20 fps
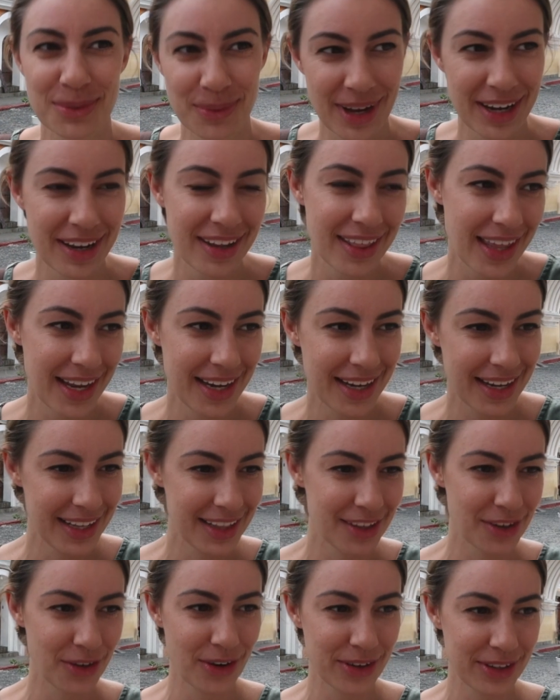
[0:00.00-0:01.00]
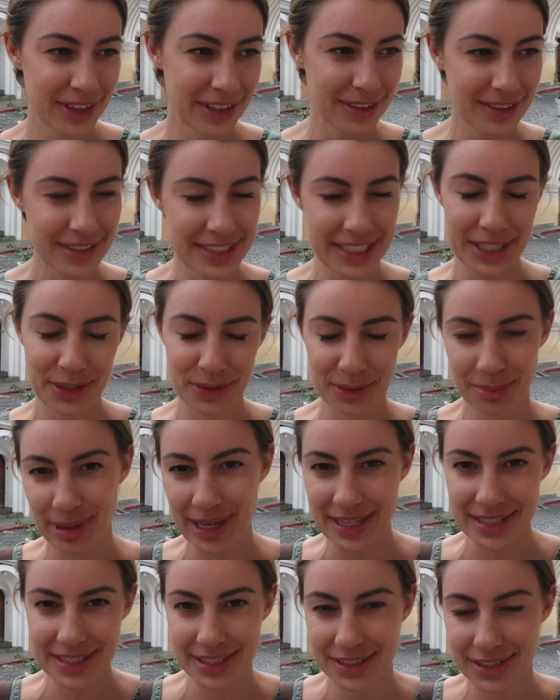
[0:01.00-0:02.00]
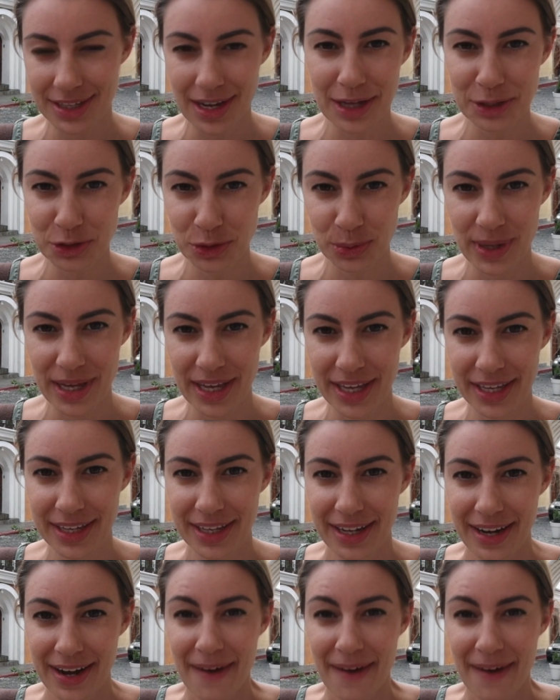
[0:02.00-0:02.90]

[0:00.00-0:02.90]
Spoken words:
Why do they need their own little secret passage archway?